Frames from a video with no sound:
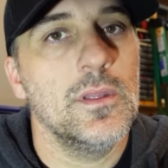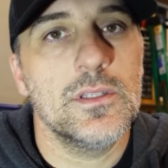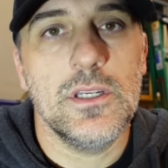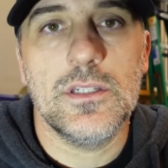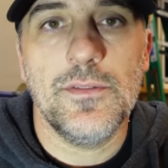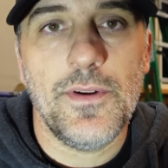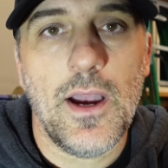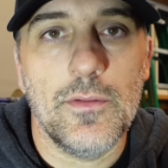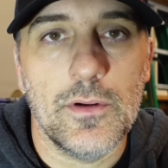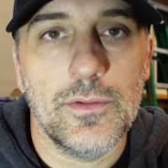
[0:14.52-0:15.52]
the
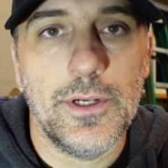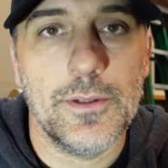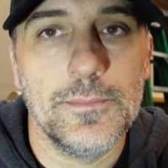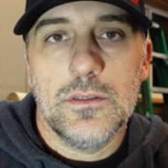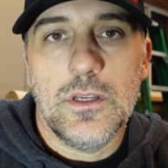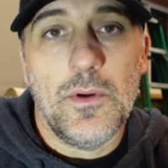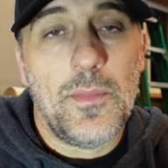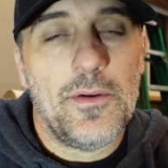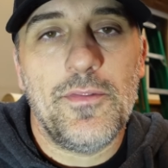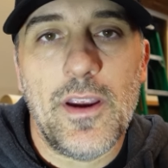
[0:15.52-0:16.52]
65 over here. Some of
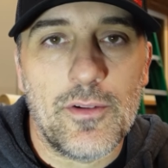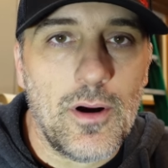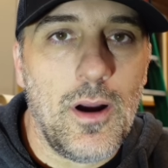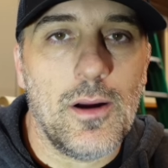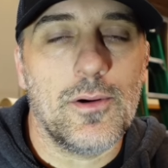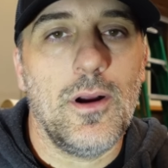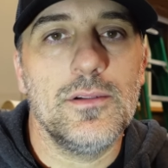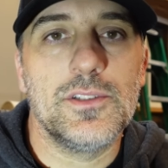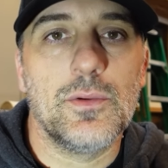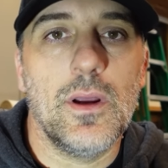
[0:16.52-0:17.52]
my favorite hot
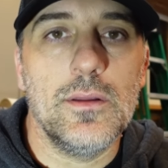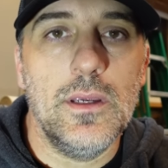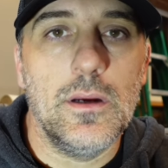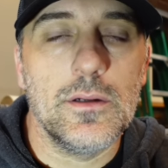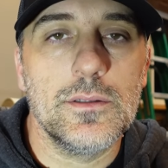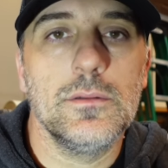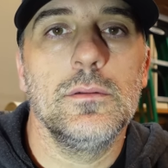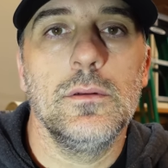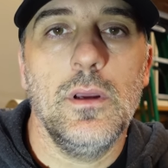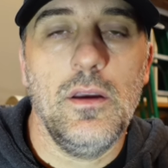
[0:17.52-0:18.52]
rods throughout the years
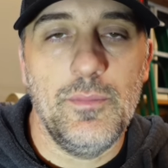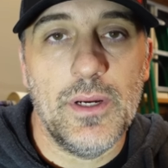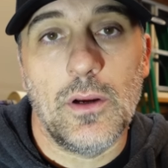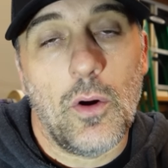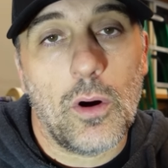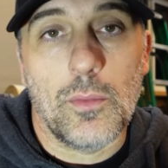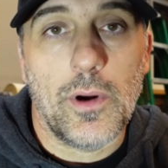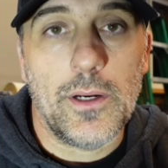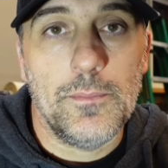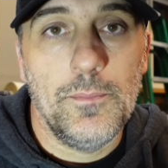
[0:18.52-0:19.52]
have been
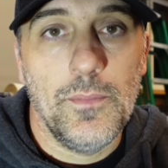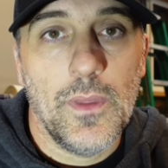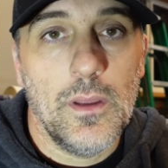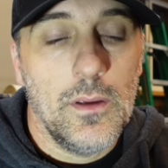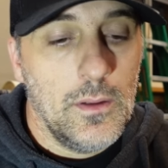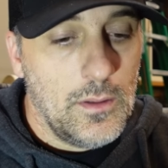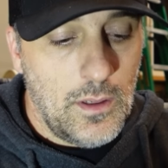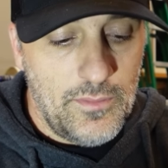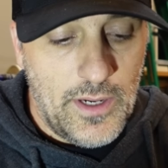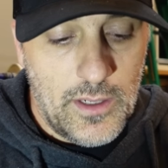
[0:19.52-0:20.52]
carbureted.
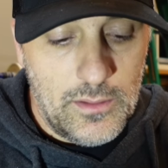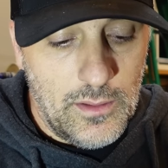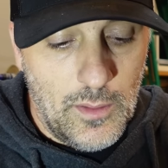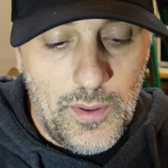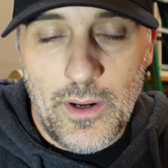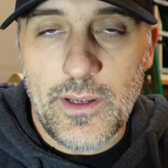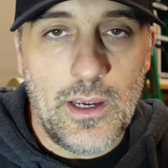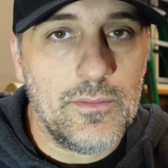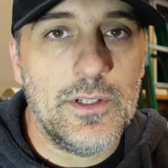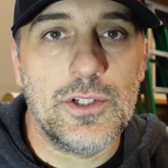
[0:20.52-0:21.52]
I've had a
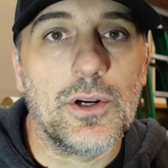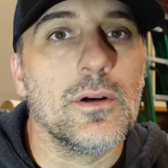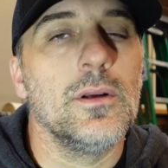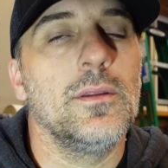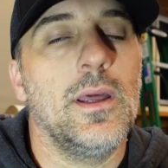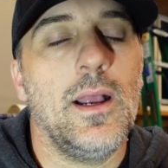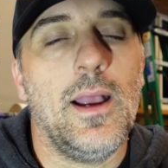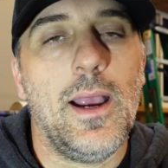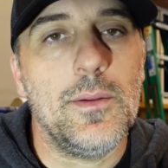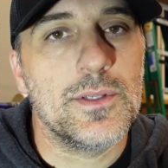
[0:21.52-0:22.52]
Pontiac Ventura that I
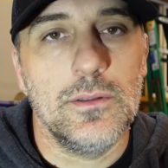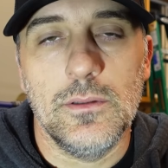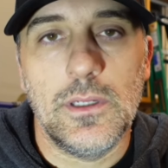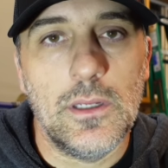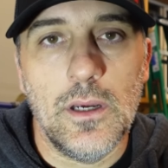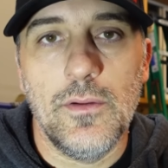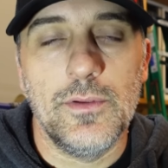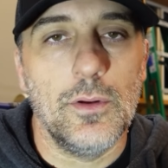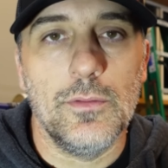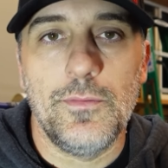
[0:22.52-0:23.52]
absolutely loved,
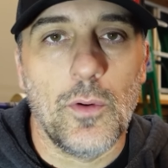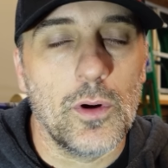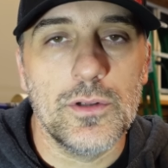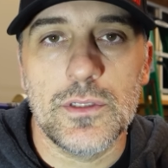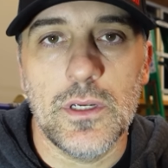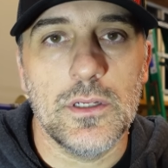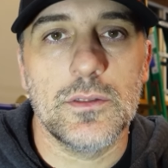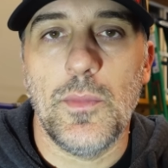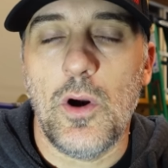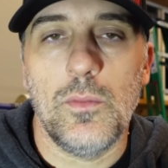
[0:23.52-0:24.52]
little 406
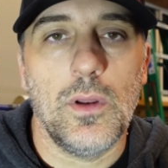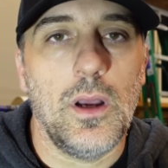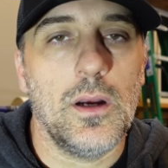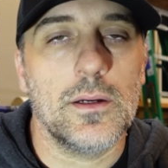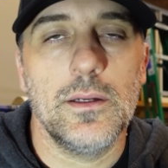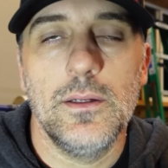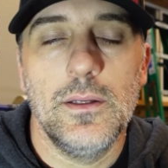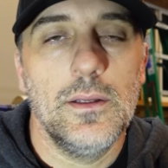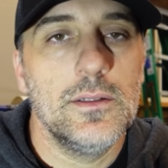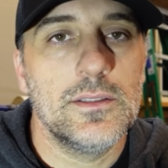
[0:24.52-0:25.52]
small block.
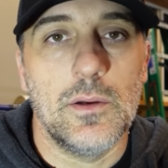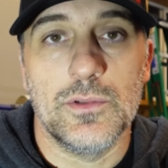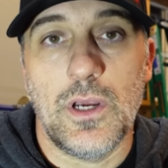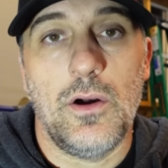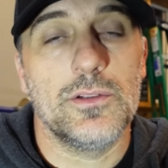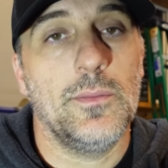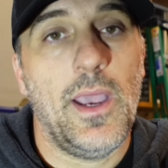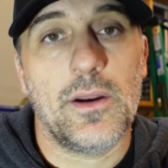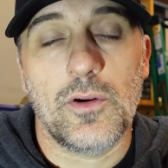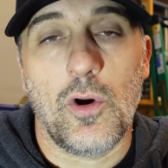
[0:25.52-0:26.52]
This thing was awesome,
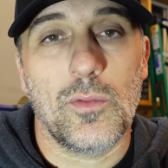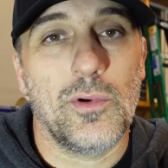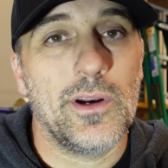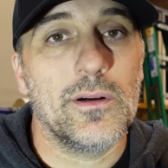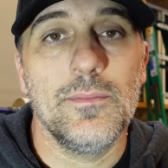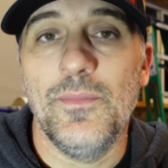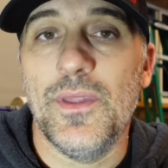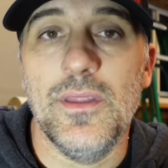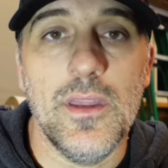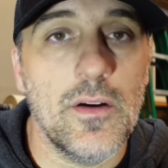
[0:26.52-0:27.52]
had a carburetor,
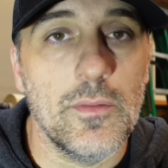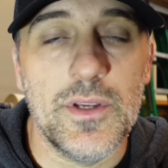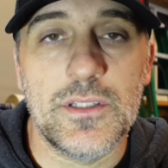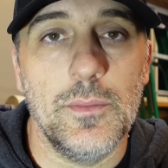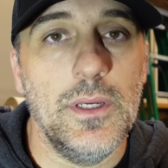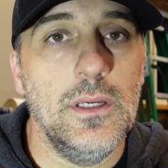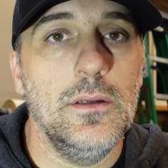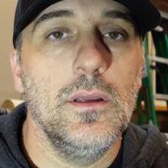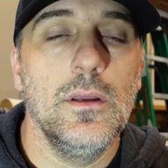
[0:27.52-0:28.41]
never missed a beat